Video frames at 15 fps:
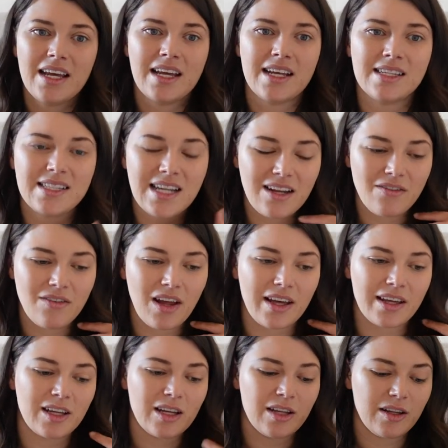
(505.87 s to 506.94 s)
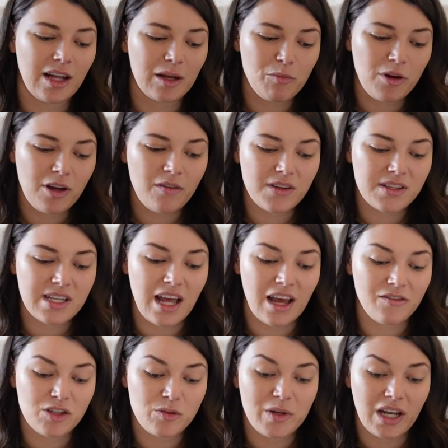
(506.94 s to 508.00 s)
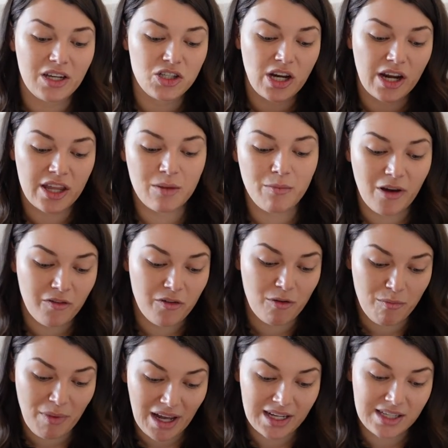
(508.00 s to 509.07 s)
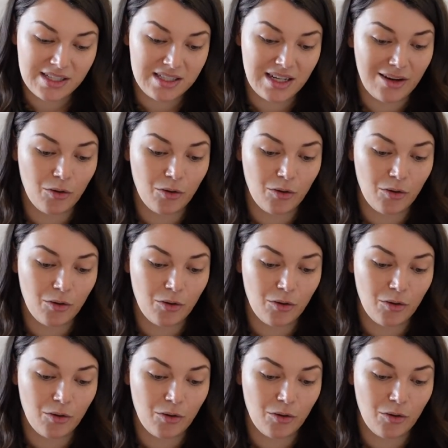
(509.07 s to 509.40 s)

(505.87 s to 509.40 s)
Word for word: instead of like like previously I've just been like chucking them over a banister